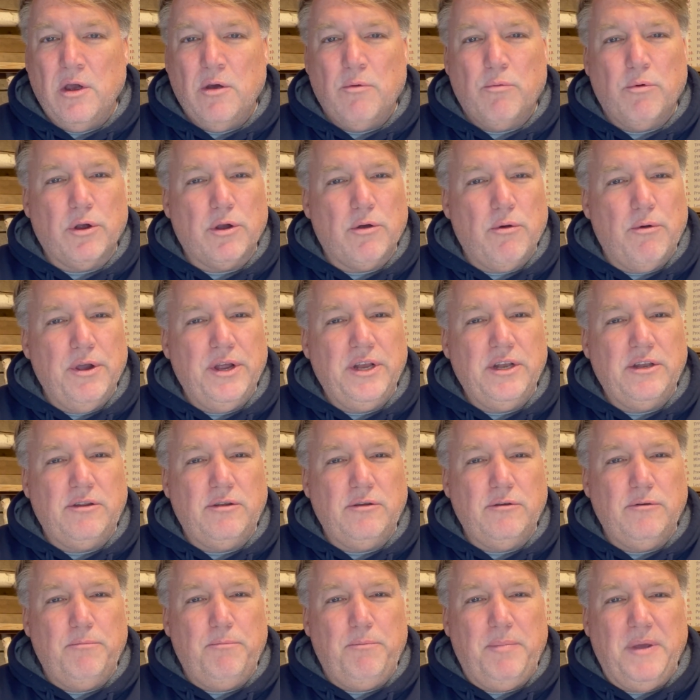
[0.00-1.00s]
We're going
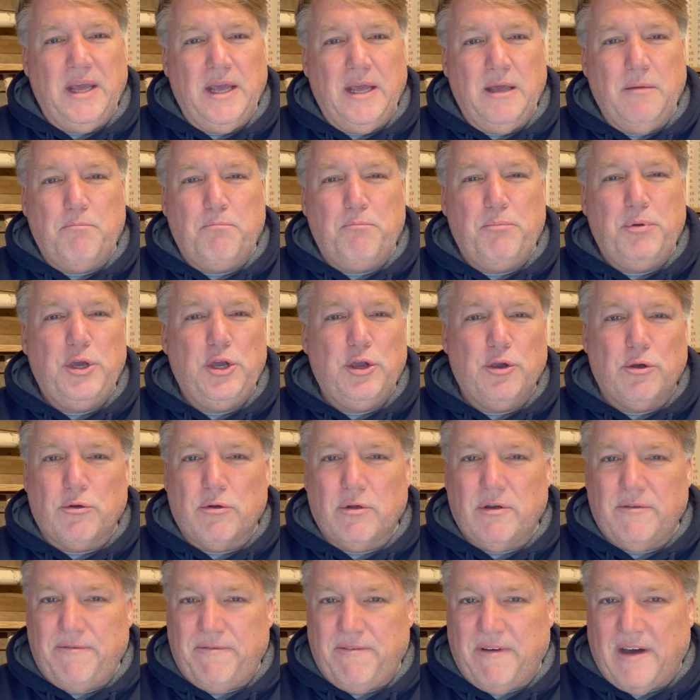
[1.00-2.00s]
to be
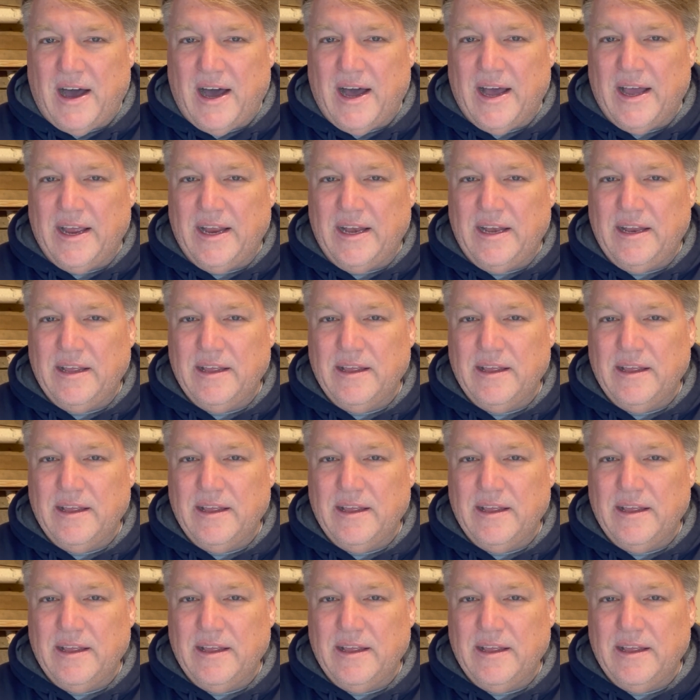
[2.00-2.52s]
purified,